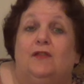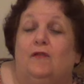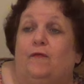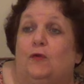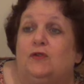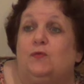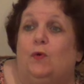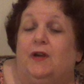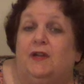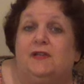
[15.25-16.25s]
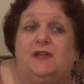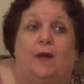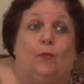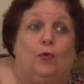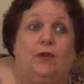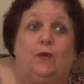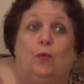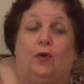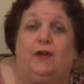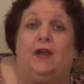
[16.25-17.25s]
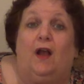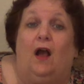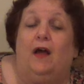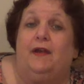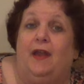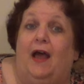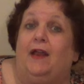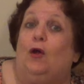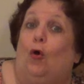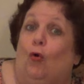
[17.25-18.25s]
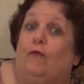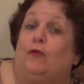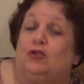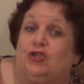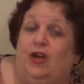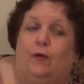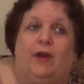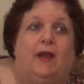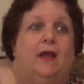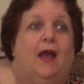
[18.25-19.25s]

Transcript: The first one is I'm really working on not oversharing.